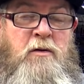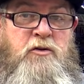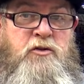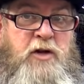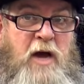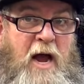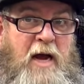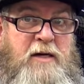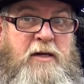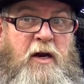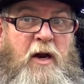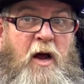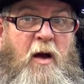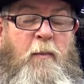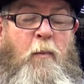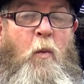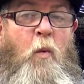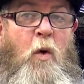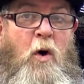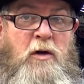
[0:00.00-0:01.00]
jacked it
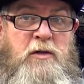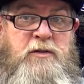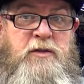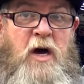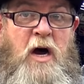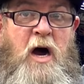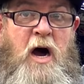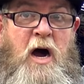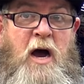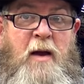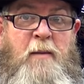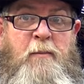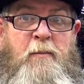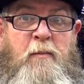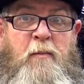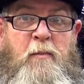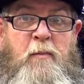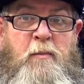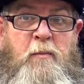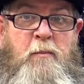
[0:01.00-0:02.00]
up one time,
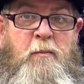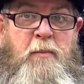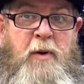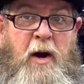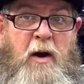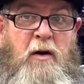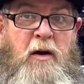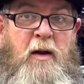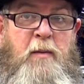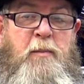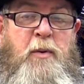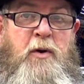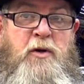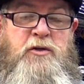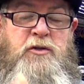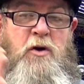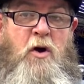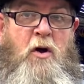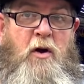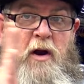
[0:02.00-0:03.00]
barely
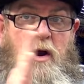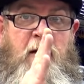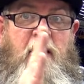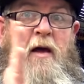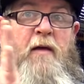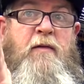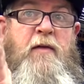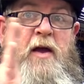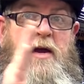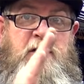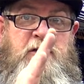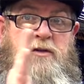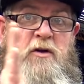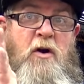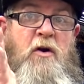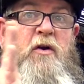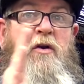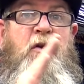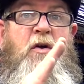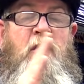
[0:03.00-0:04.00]
pushed on it, and that thing
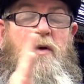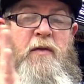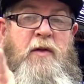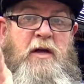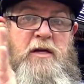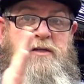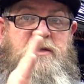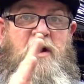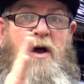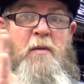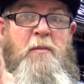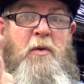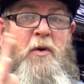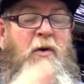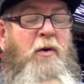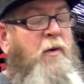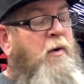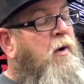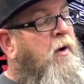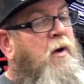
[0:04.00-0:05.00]
started doing this
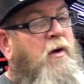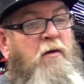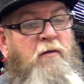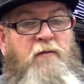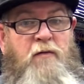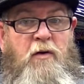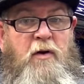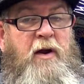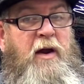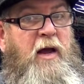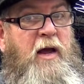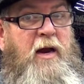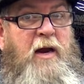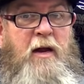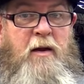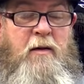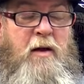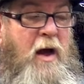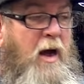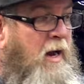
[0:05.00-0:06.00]
number. Forget
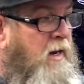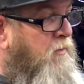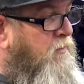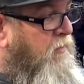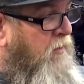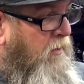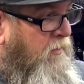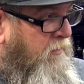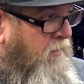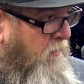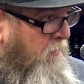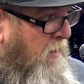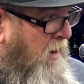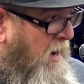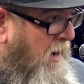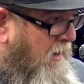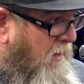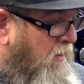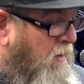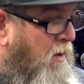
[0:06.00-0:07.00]
it. I took the
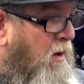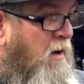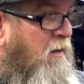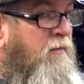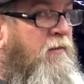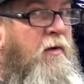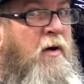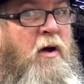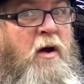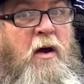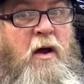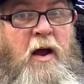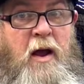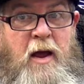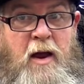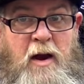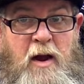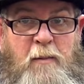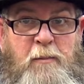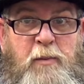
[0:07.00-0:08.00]
bike off
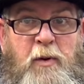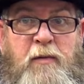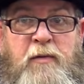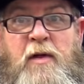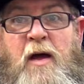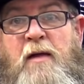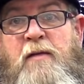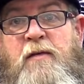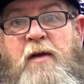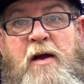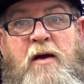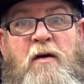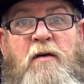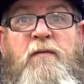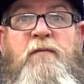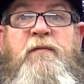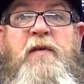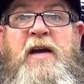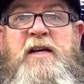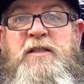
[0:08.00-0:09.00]
and I put that thing
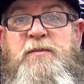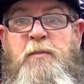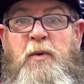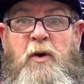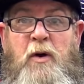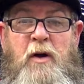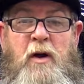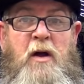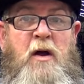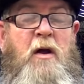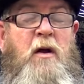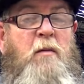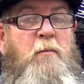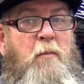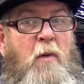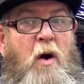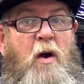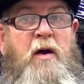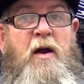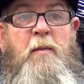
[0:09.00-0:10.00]
on Facebook
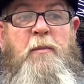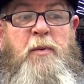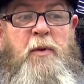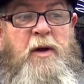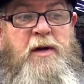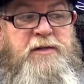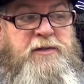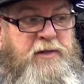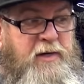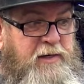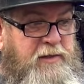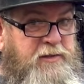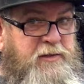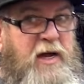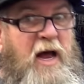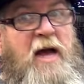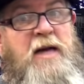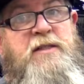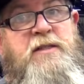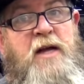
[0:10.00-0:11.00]
Marketplace the
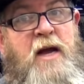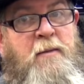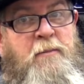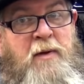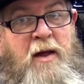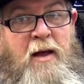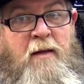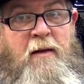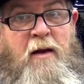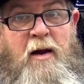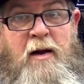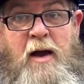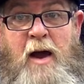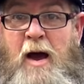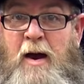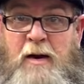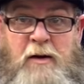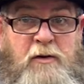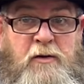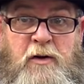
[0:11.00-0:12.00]
exact same day that I
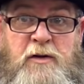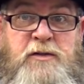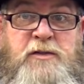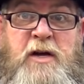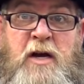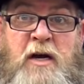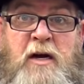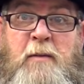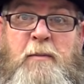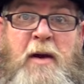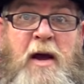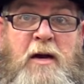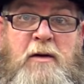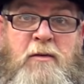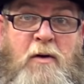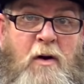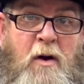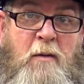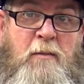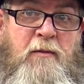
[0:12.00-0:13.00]
got it. Couldn't take it back
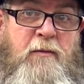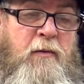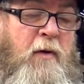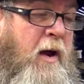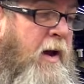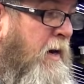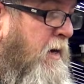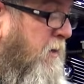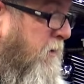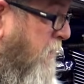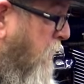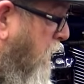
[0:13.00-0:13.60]
to Harbor Freight because